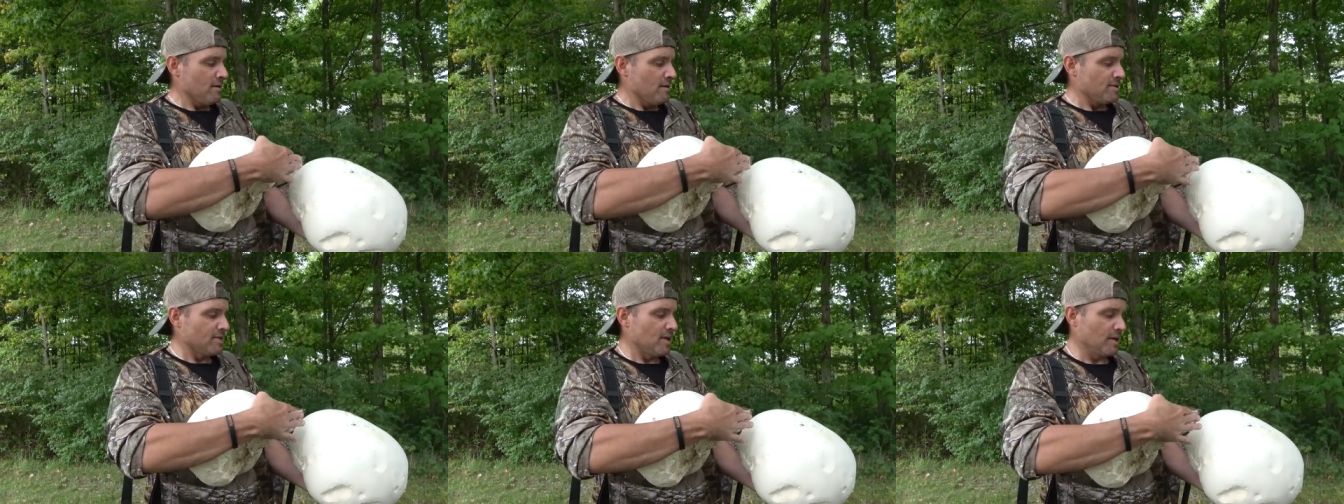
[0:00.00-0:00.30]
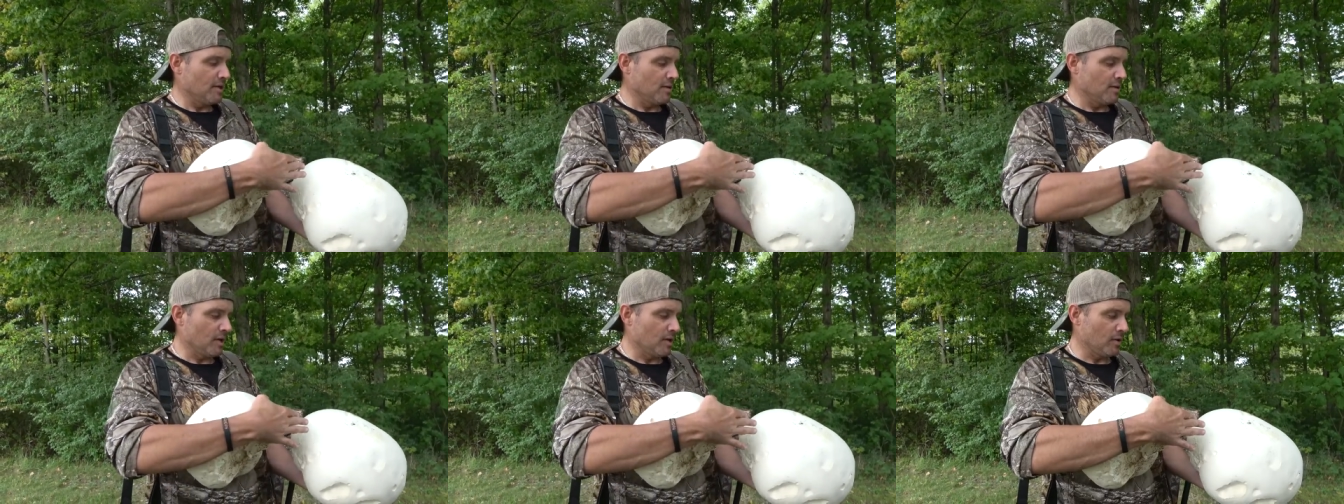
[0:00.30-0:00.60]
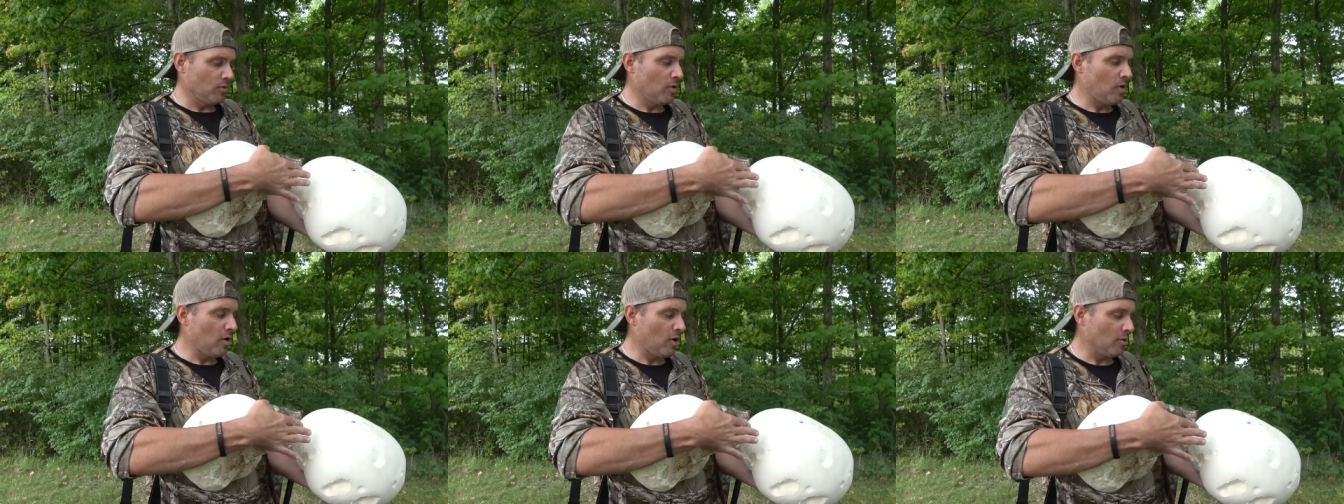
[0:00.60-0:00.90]
take like a
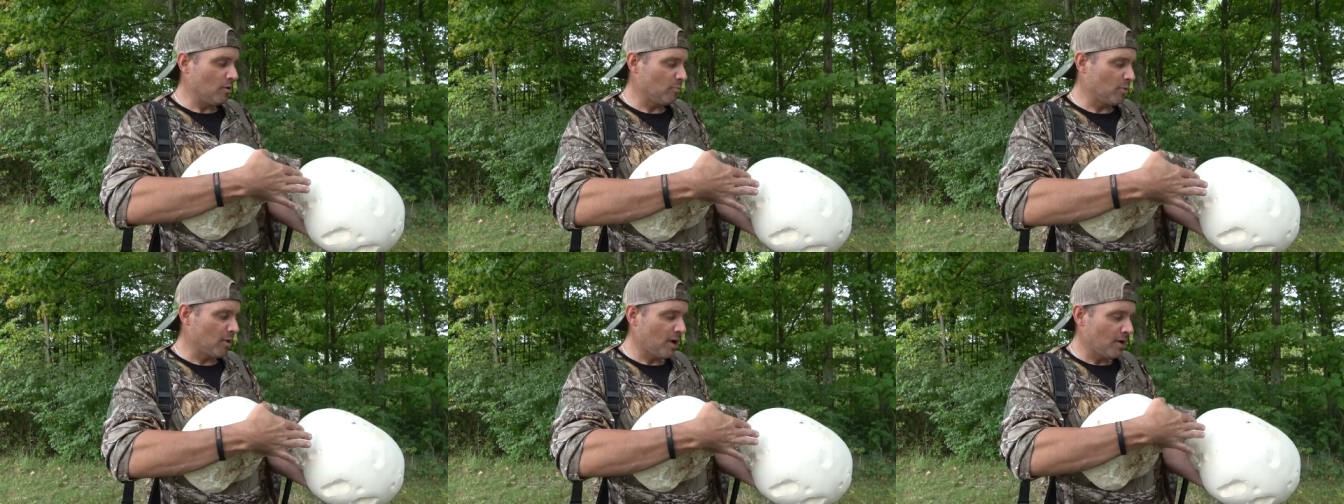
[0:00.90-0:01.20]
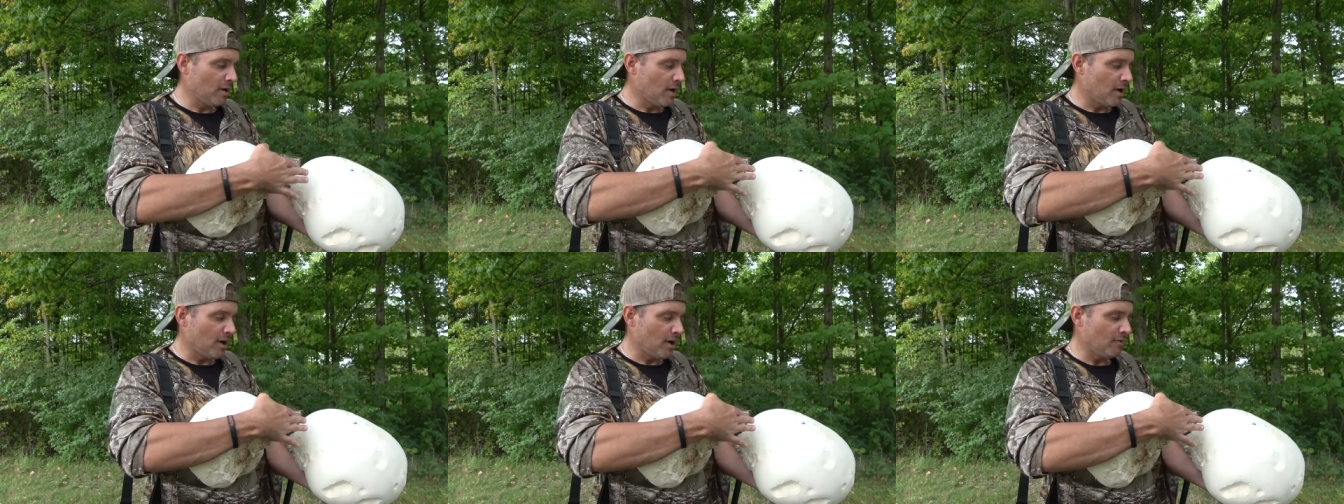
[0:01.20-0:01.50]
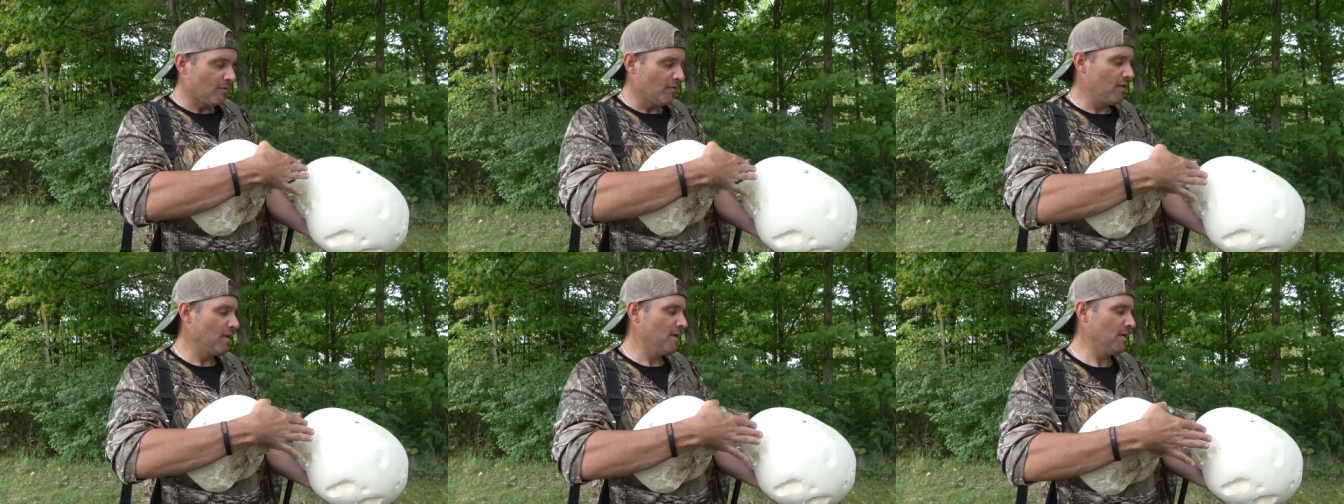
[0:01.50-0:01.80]
long bread
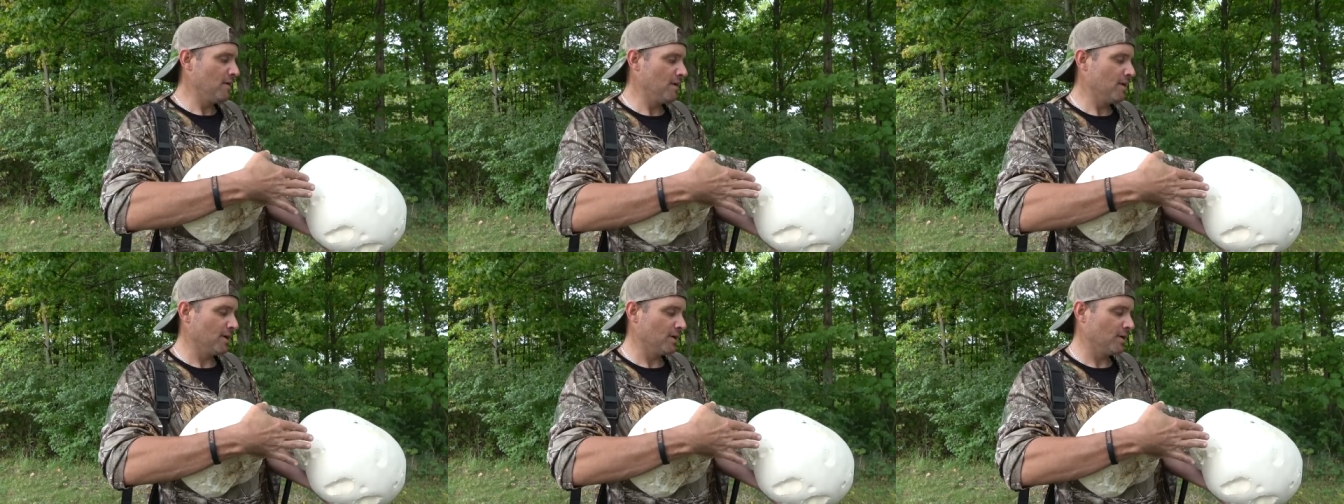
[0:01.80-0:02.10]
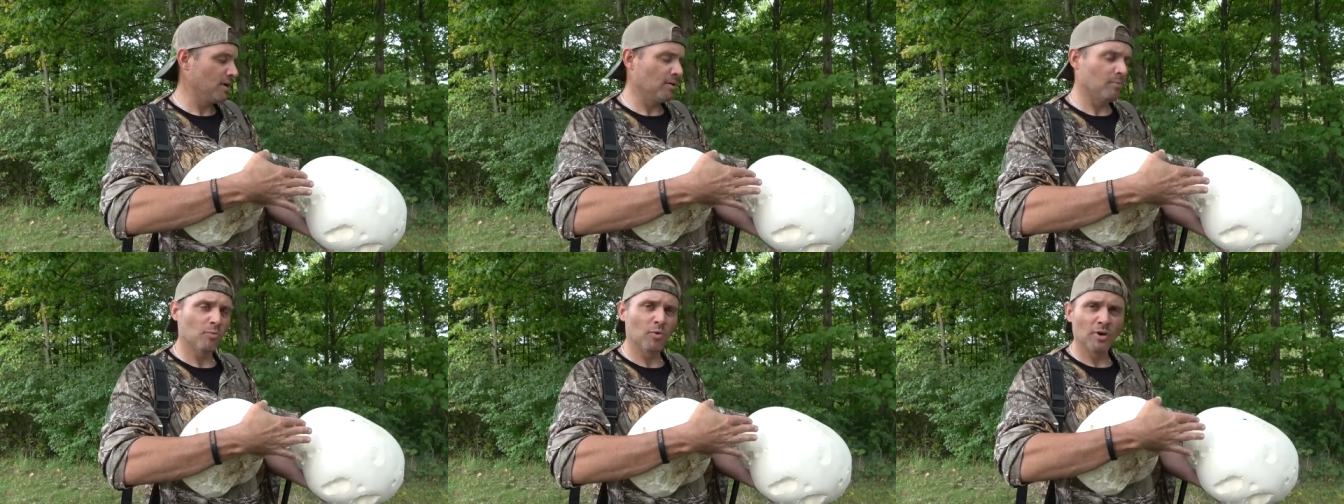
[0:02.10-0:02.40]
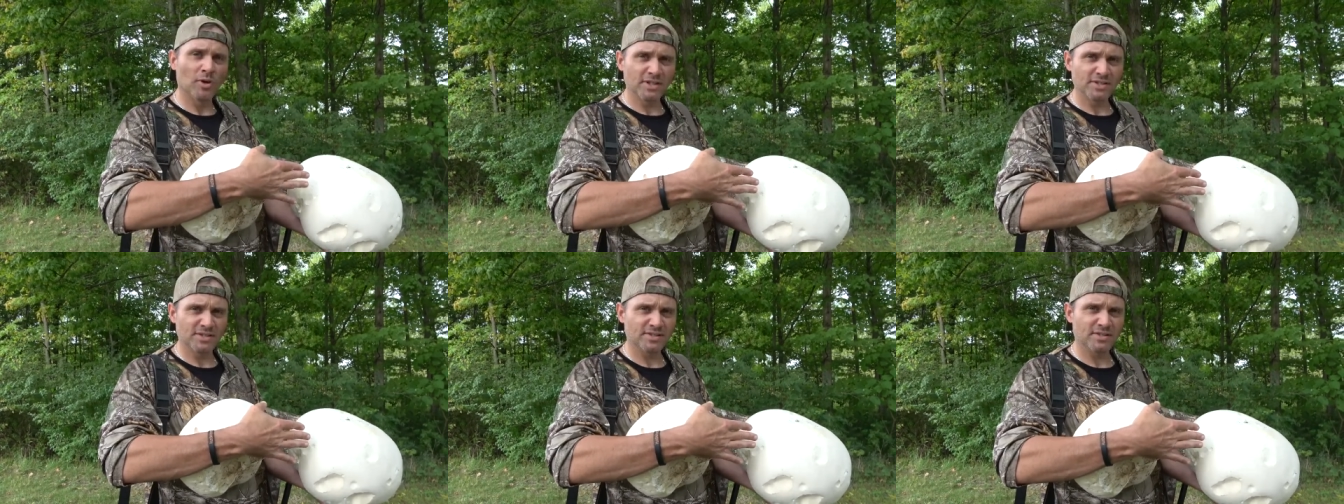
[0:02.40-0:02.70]
knife and cut them
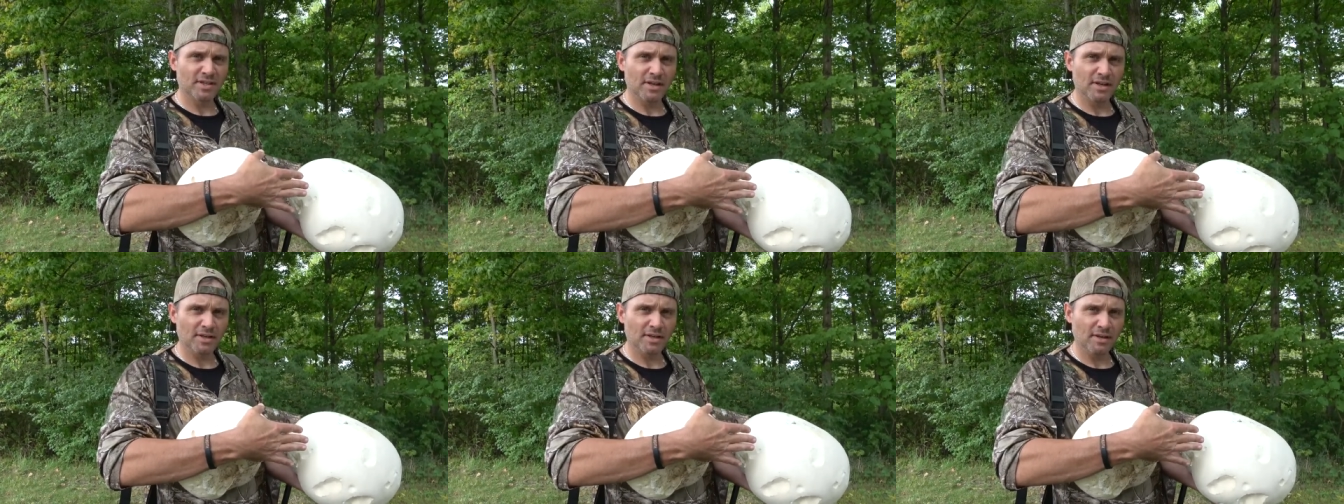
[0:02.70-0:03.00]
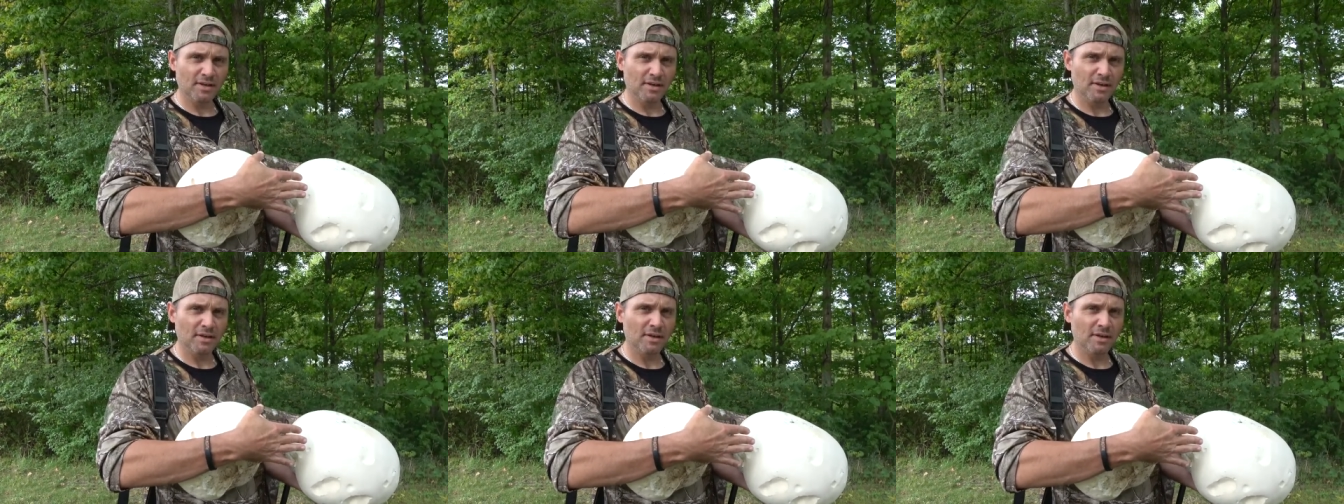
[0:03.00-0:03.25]
one inch thick.